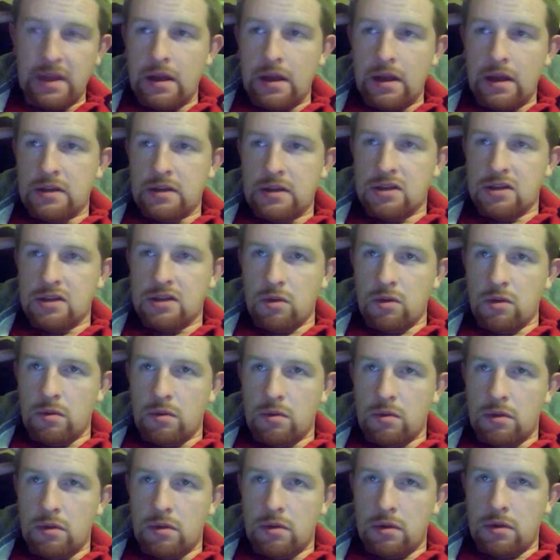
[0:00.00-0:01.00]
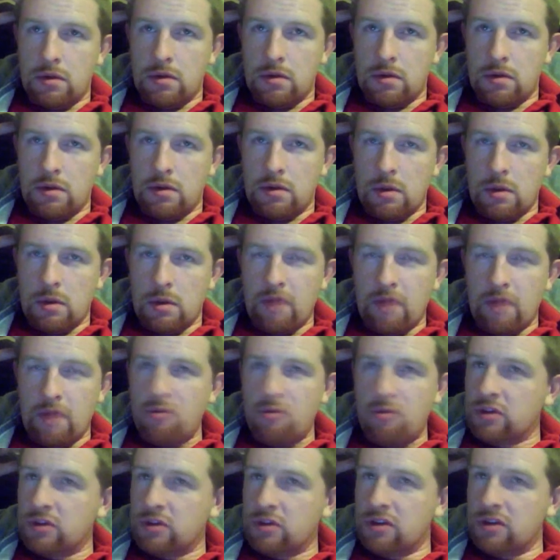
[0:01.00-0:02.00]
So they're wondering
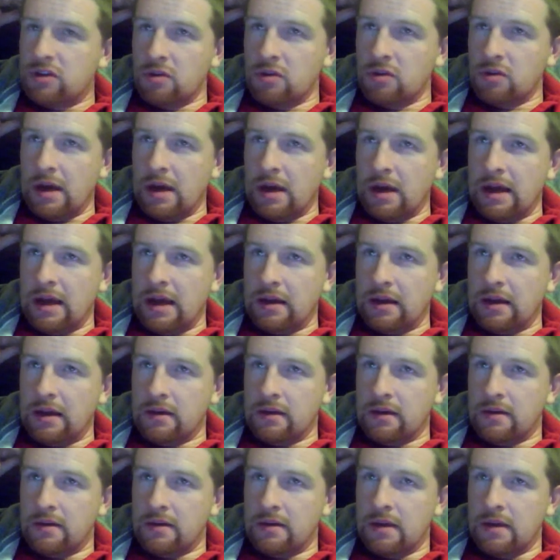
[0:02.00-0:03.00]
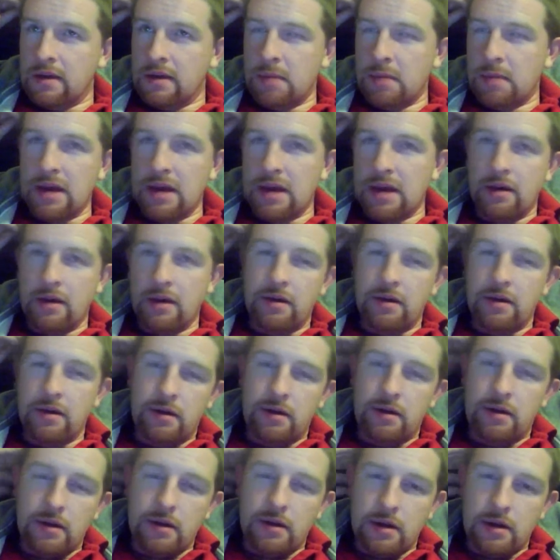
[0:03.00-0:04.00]
what to do, and Amir
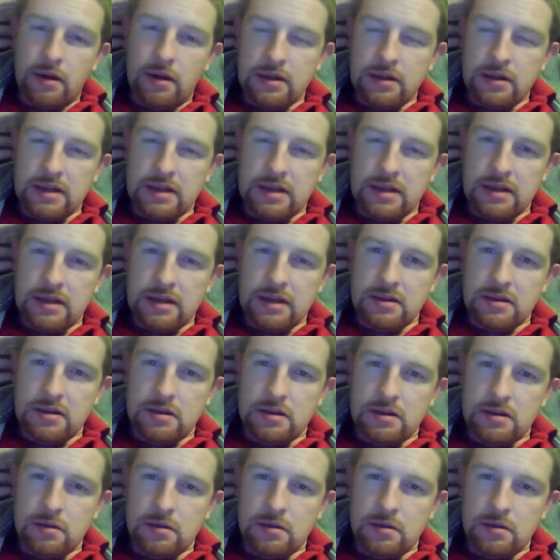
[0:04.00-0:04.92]
says,